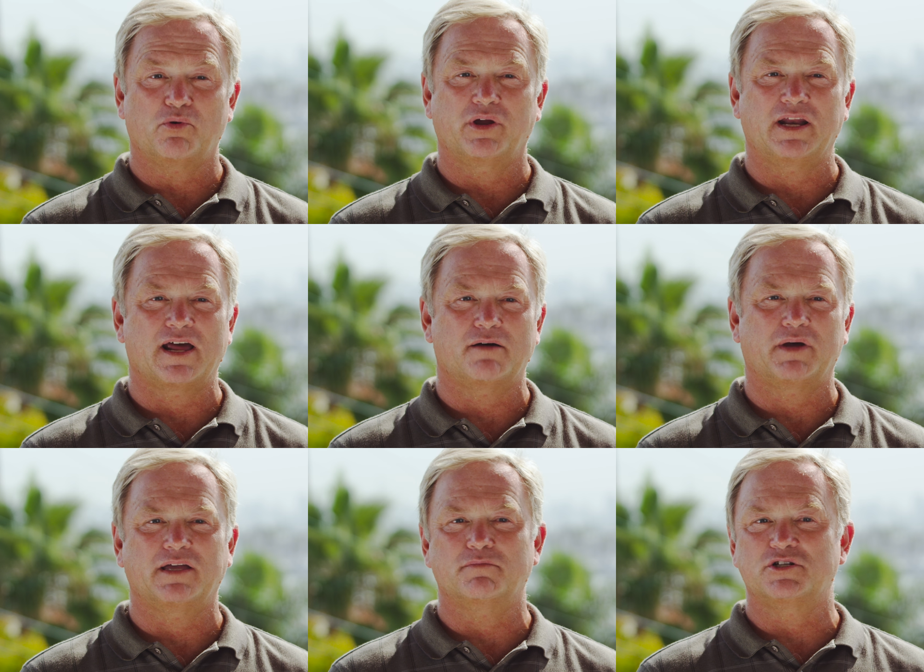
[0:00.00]
pointing out
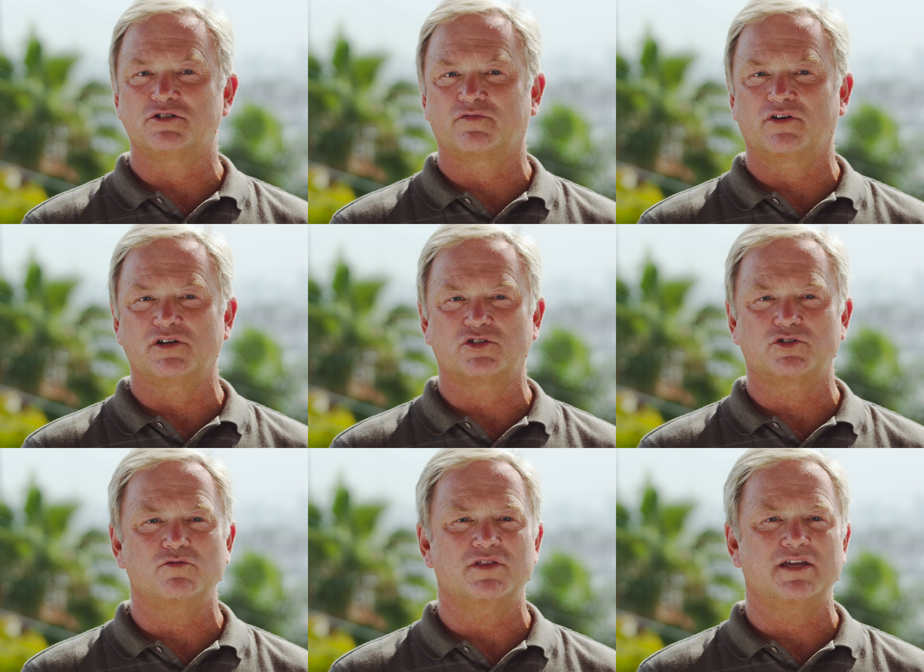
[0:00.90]
my images are very
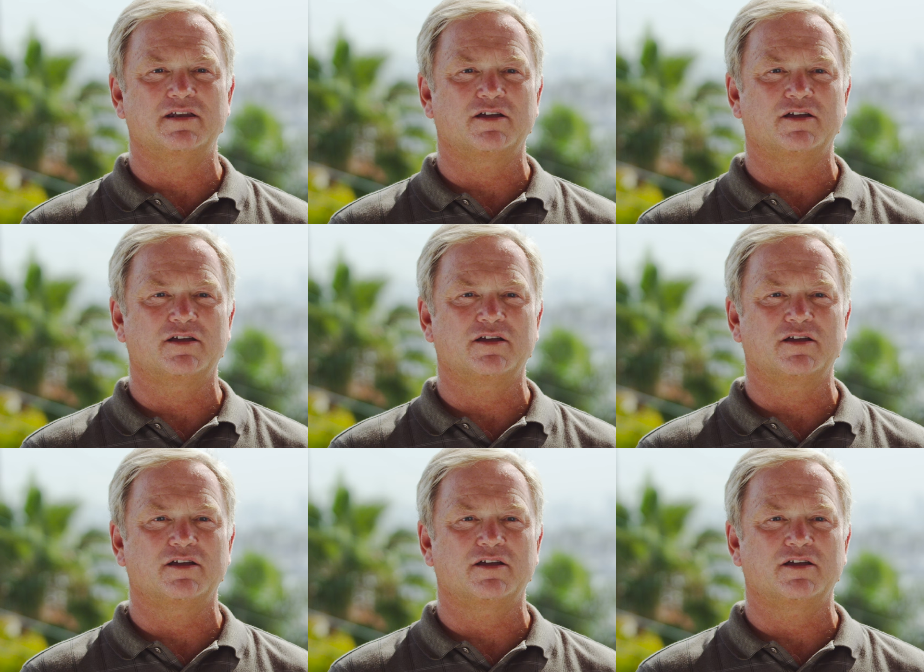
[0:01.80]
soothing